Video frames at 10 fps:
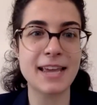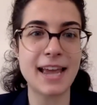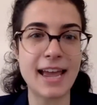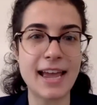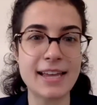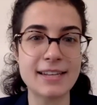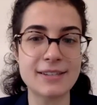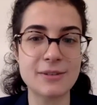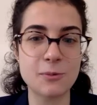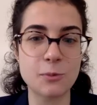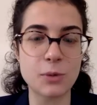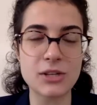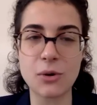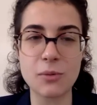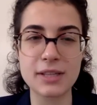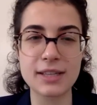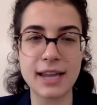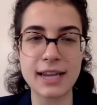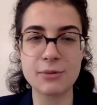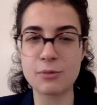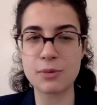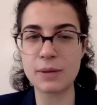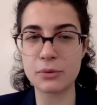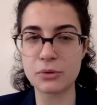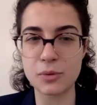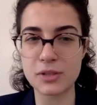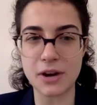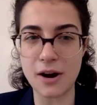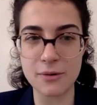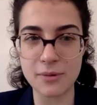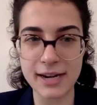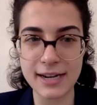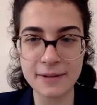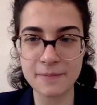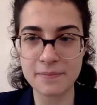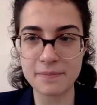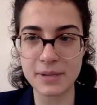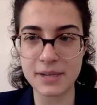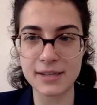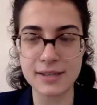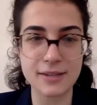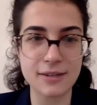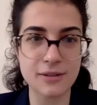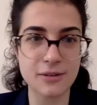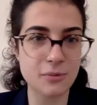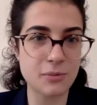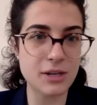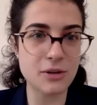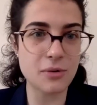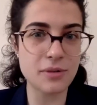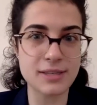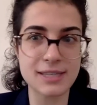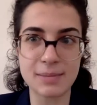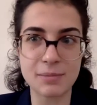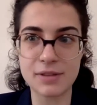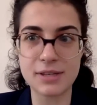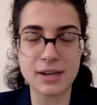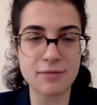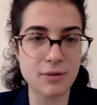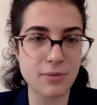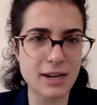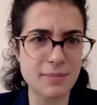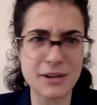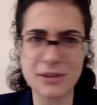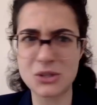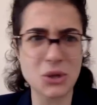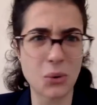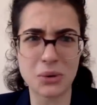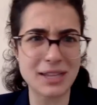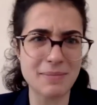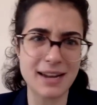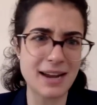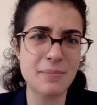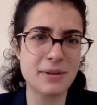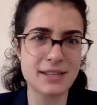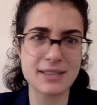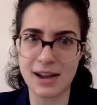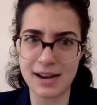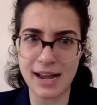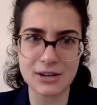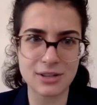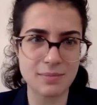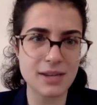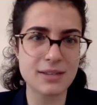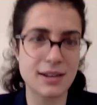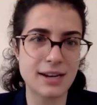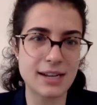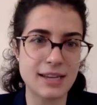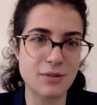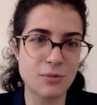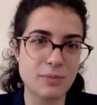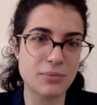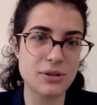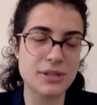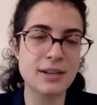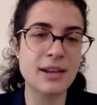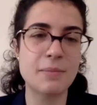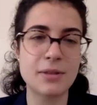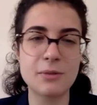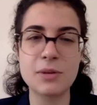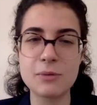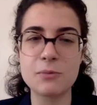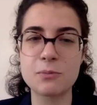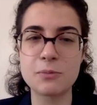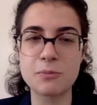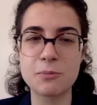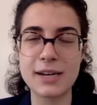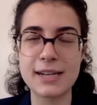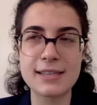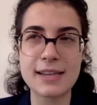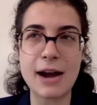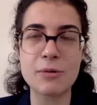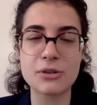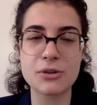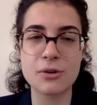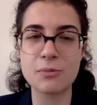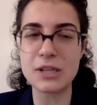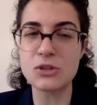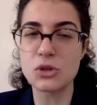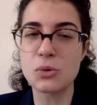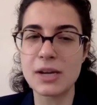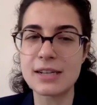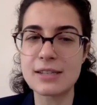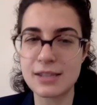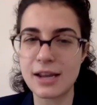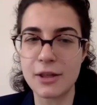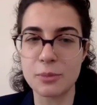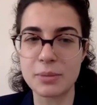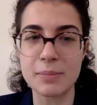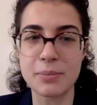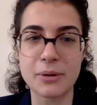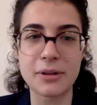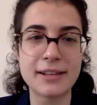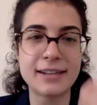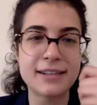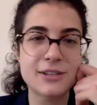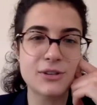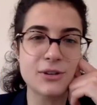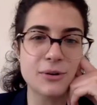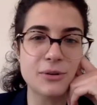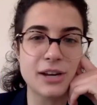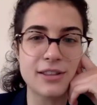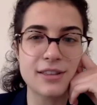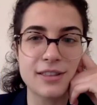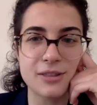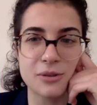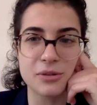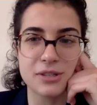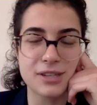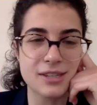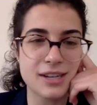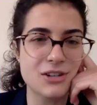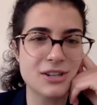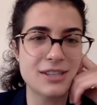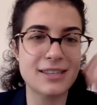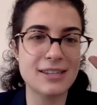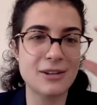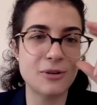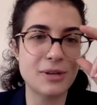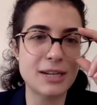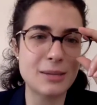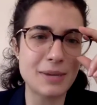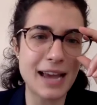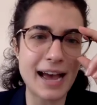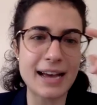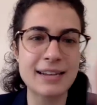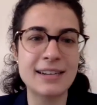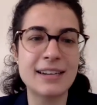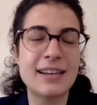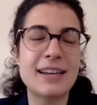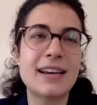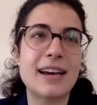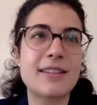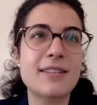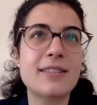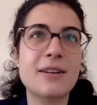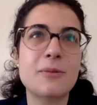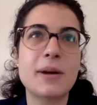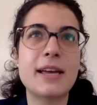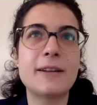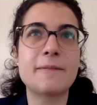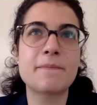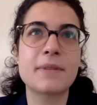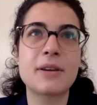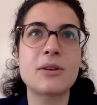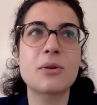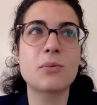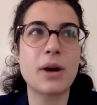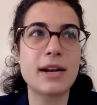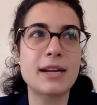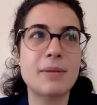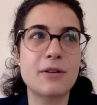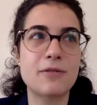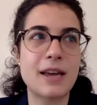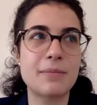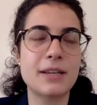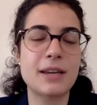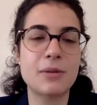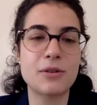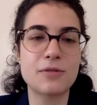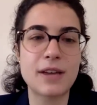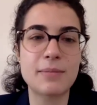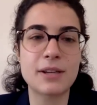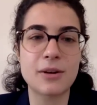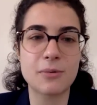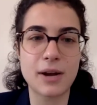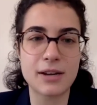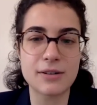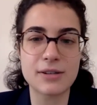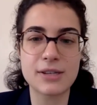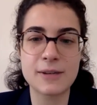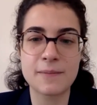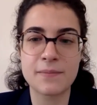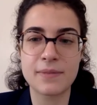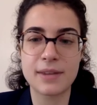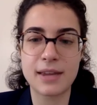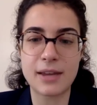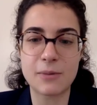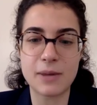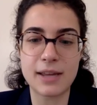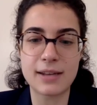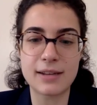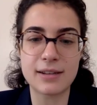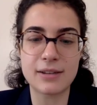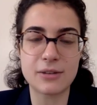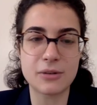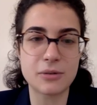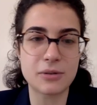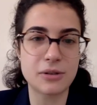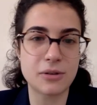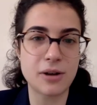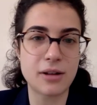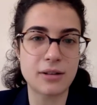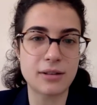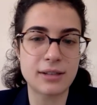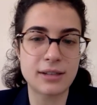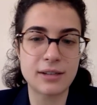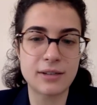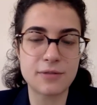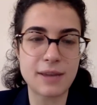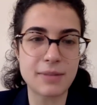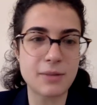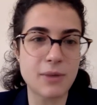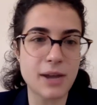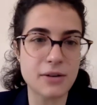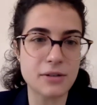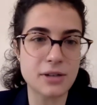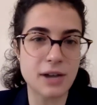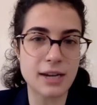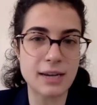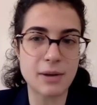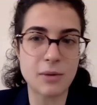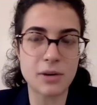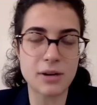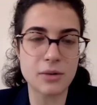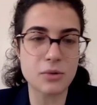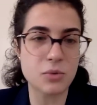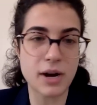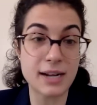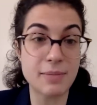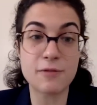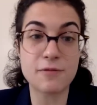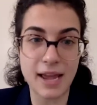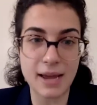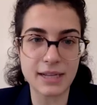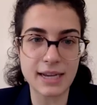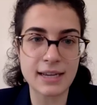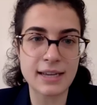And we don't really like it when people do it to our writing, because, you know, we know that some of the stuff we write about is totally made up and it's not actually based on any given one person. But then when it's our turn, we do it to other people. So I think that those discussions, you know, need to be had. I think that when you're writing about family, when your family are writers, and when, you know, you're all family writers talking about one another's writing about family,